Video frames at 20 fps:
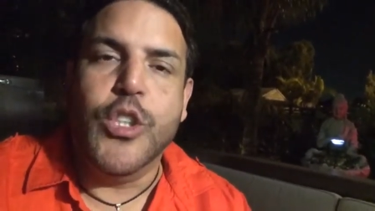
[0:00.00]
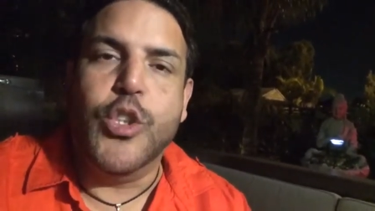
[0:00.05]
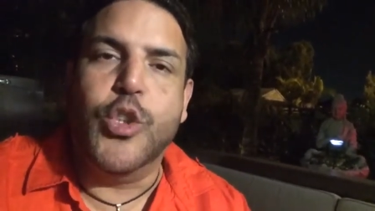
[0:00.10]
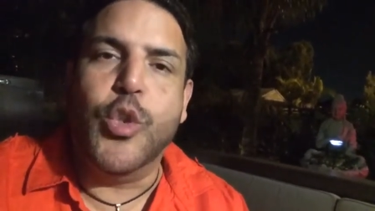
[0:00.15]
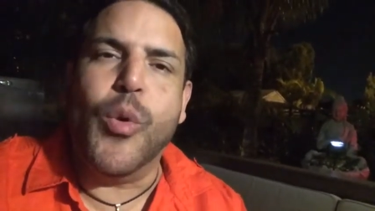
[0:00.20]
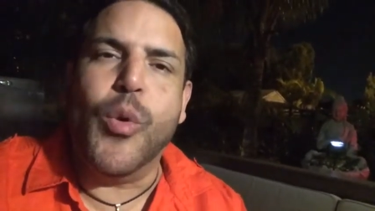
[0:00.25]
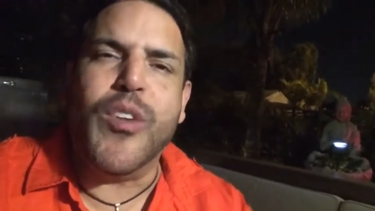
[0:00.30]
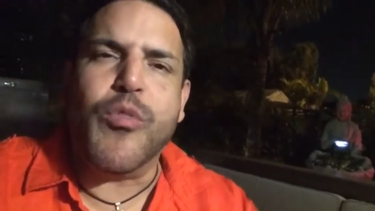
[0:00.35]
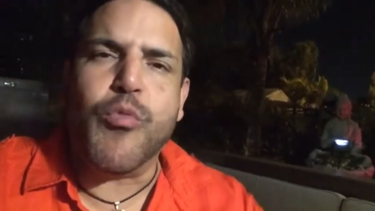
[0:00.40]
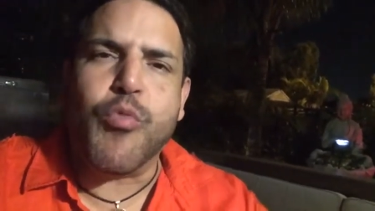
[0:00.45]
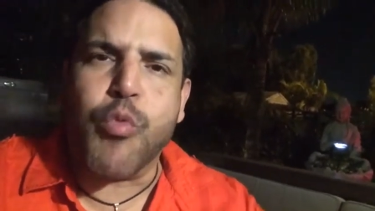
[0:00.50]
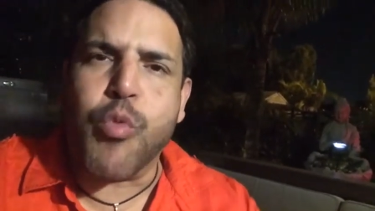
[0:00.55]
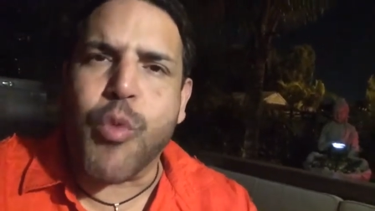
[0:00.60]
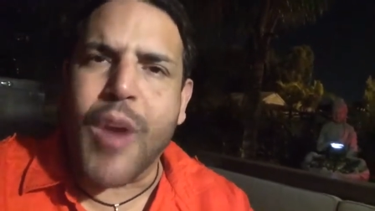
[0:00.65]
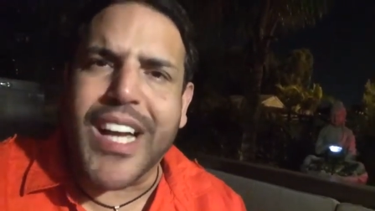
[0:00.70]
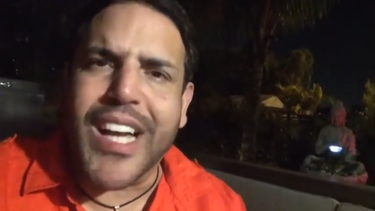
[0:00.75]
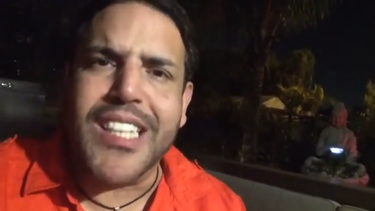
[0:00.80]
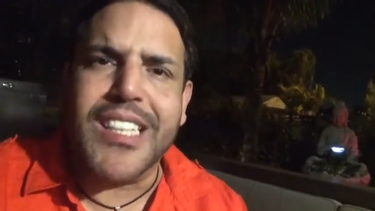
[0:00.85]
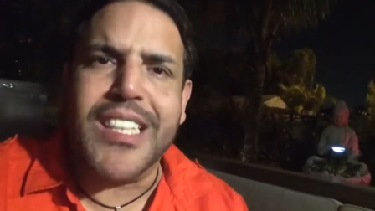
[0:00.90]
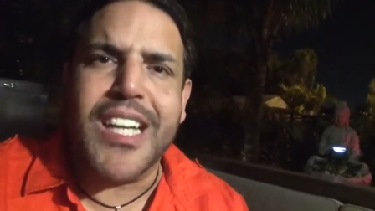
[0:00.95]
Do it
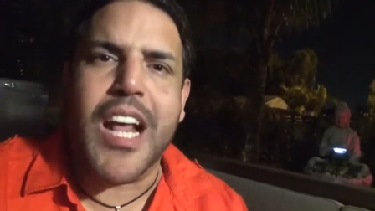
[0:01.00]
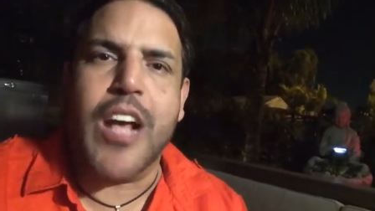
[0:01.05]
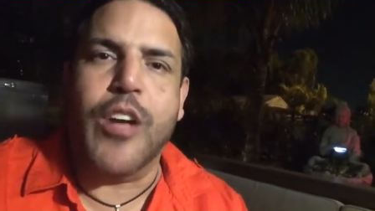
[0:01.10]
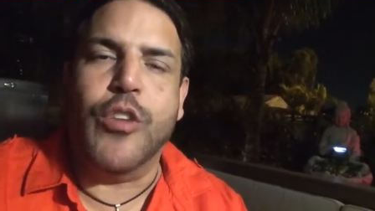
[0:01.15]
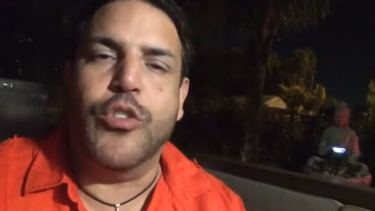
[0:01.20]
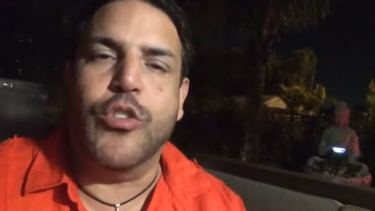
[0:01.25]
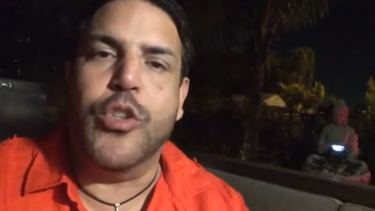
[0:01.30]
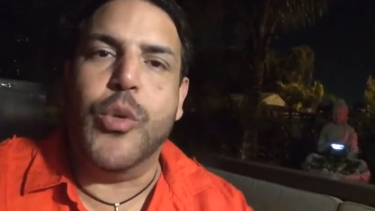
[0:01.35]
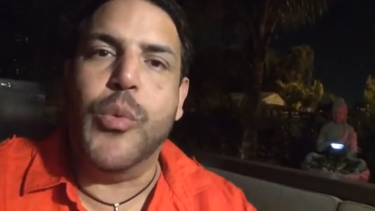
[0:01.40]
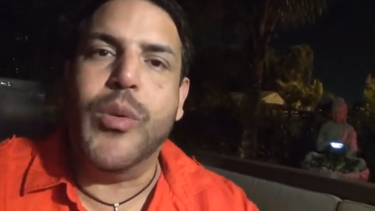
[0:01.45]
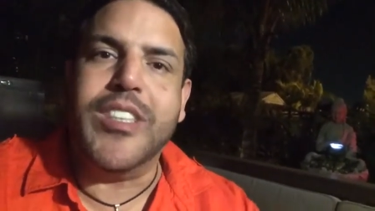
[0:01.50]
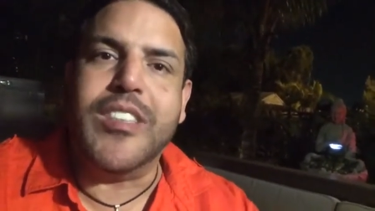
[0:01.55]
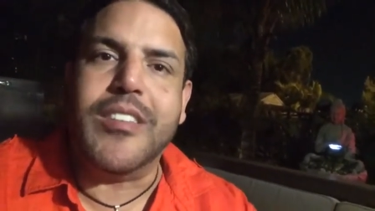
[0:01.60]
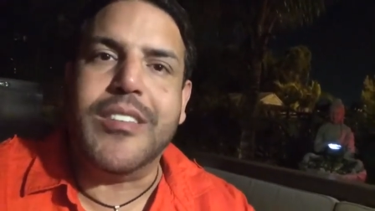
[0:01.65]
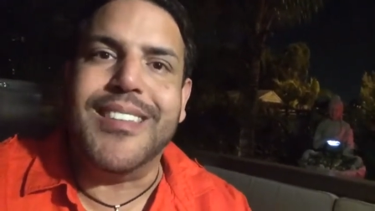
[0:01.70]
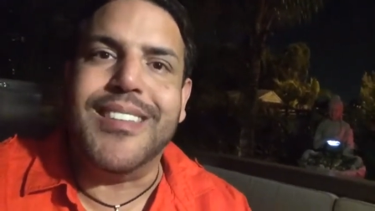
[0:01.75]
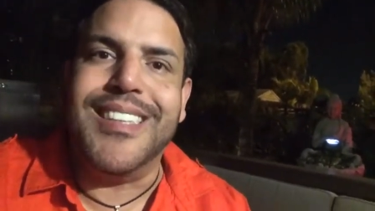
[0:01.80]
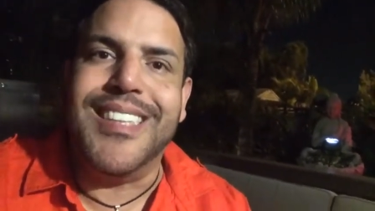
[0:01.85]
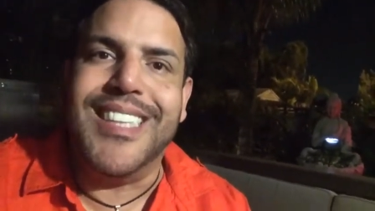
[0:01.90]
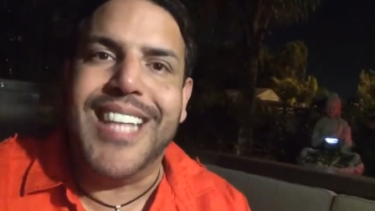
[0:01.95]
right now. Do it
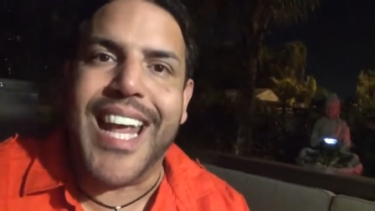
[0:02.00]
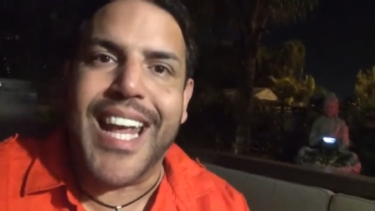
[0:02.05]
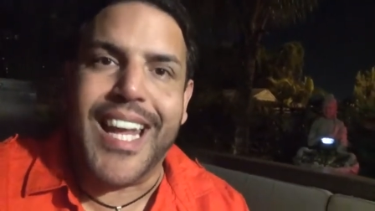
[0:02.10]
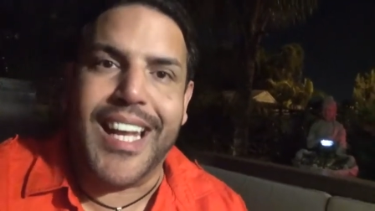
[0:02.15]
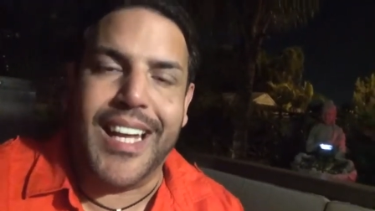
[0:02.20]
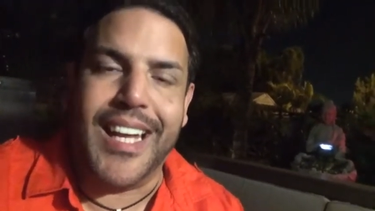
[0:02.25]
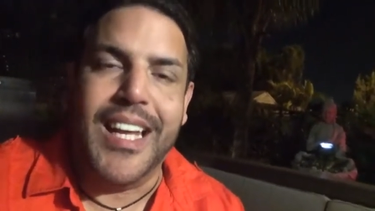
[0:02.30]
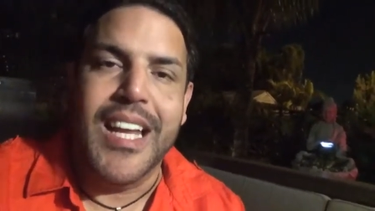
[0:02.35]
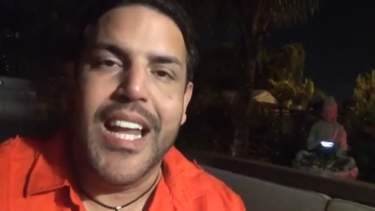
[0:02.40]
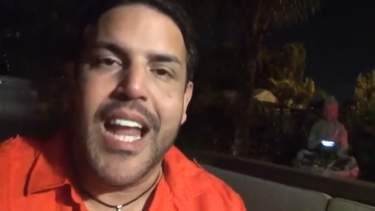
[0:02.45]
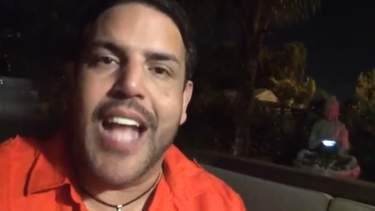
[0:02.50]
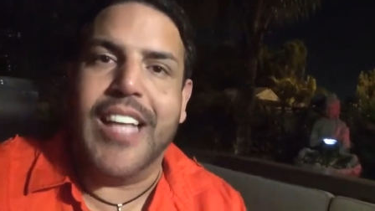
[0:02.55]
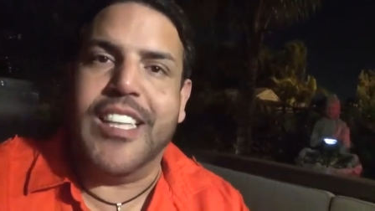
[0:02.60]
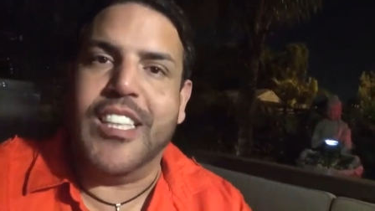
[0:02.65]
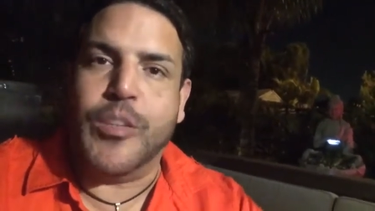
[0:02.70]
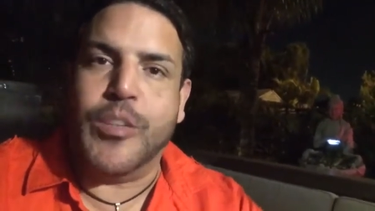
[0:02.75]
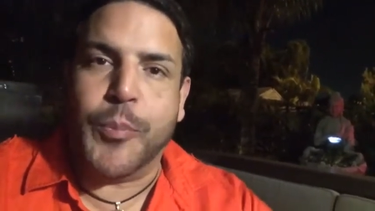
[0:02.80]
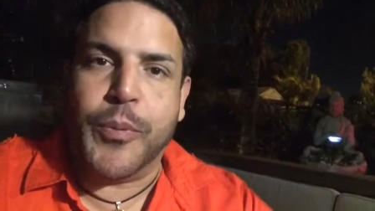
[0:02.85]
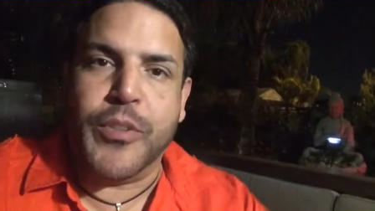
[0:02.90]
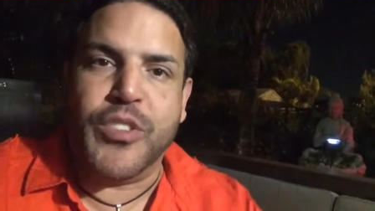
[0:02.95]
today at
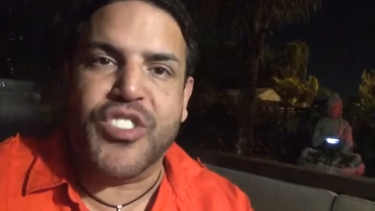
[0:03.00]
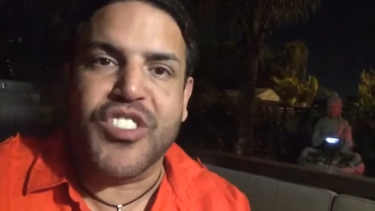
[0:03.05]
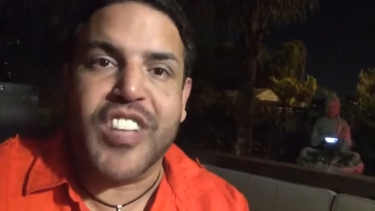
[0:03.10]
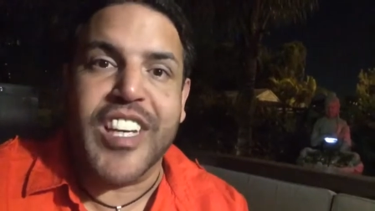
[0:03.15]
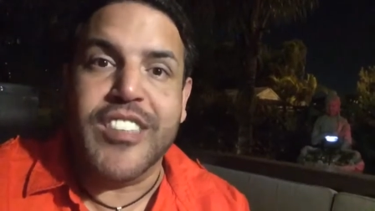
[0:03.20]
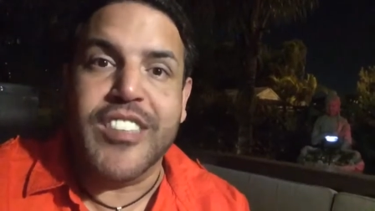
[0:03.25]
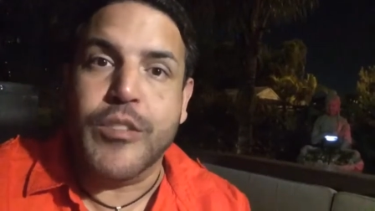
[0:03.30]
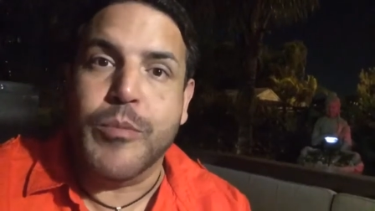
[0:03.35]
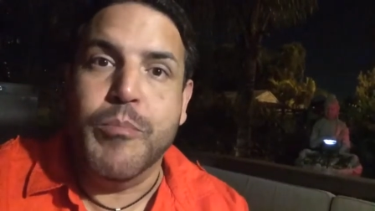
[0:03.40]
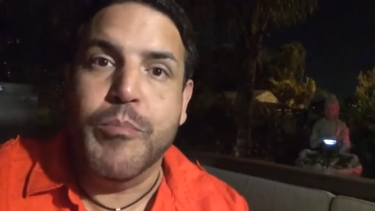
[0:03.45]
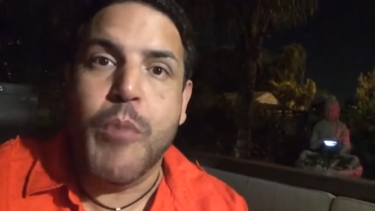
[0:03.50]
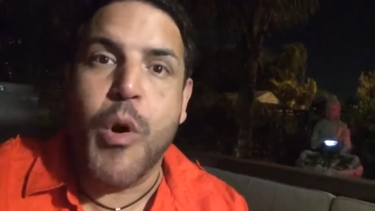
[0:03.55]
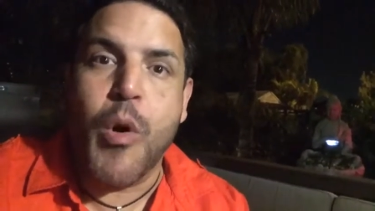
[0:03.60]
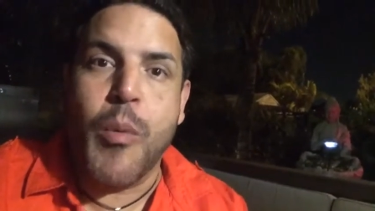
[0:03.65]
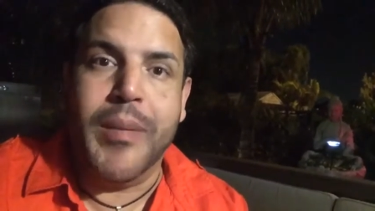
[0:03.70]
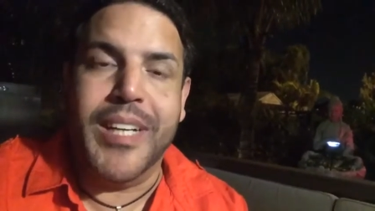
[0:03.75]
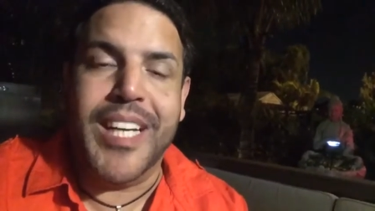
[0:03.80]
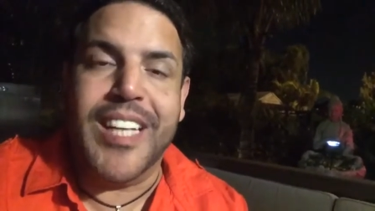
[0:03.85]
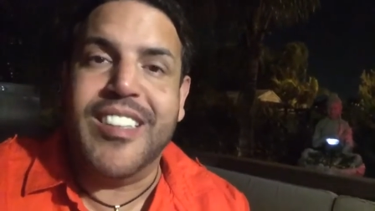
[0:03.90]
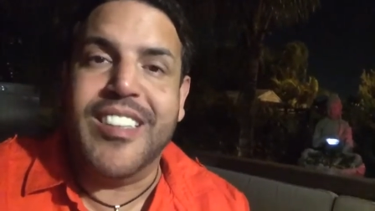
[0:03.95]
this precise moment.